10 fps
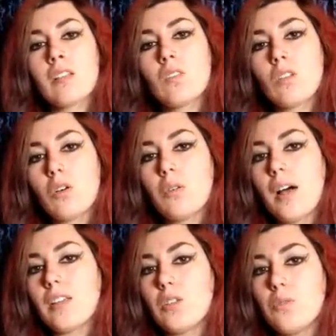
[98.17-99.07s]
So
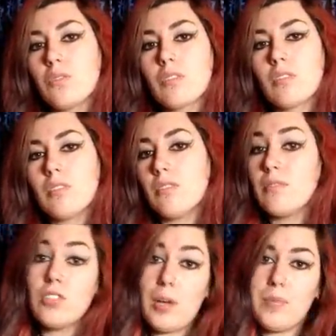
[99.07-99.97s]
I use the
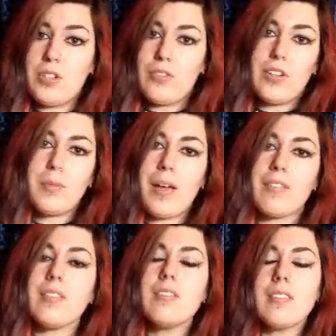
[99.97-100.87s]
shape-shifting
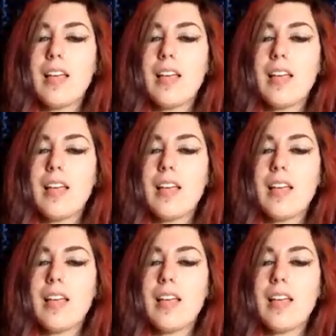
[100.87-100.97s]
methods,